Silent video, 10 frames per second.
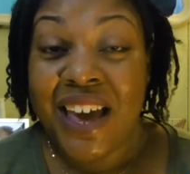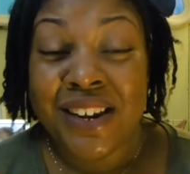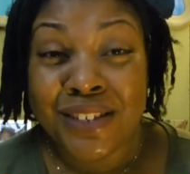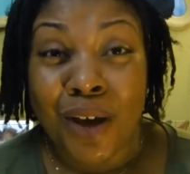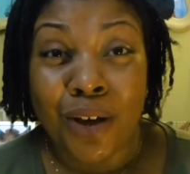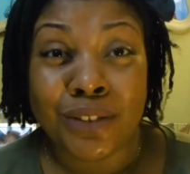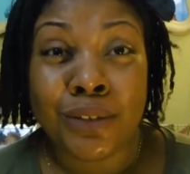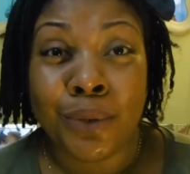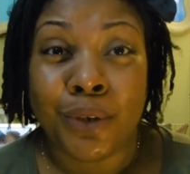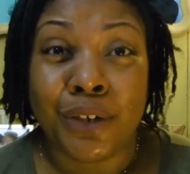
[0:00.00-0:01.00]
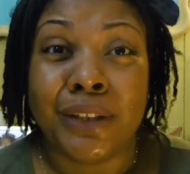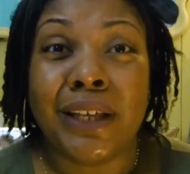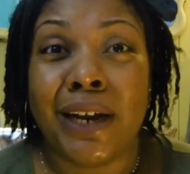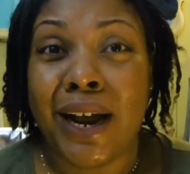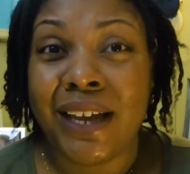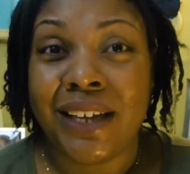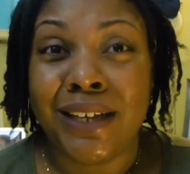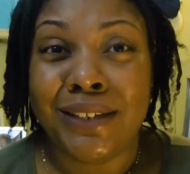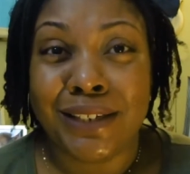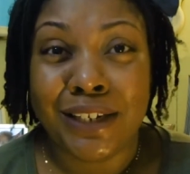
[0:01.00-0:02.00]
And it's also earlier. I
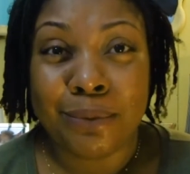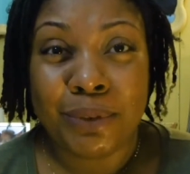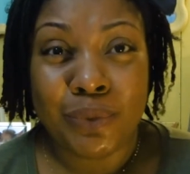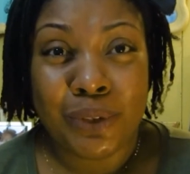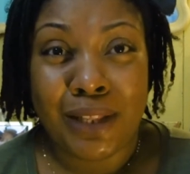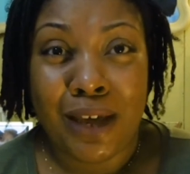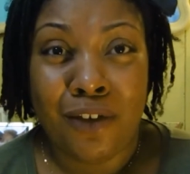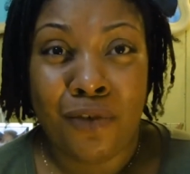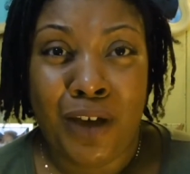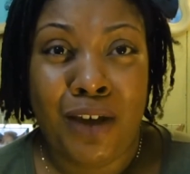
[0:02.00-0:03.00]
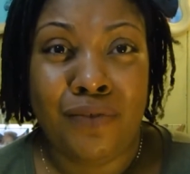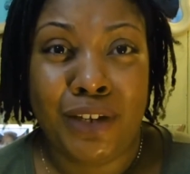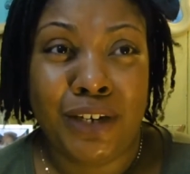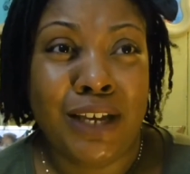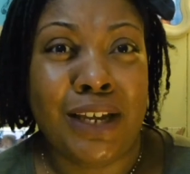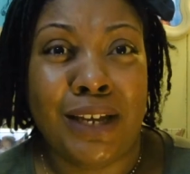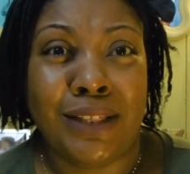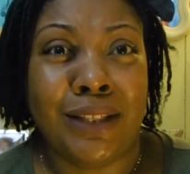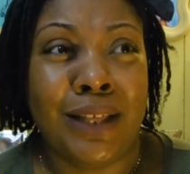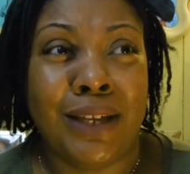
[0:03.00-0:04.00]
eat dinner between like 5.30 and
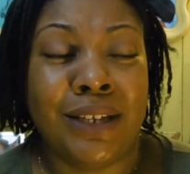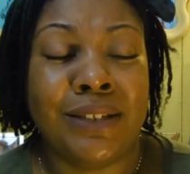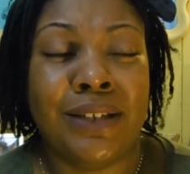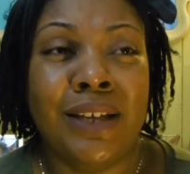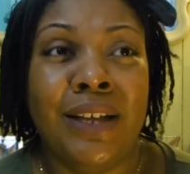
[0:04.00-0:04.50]
at the latest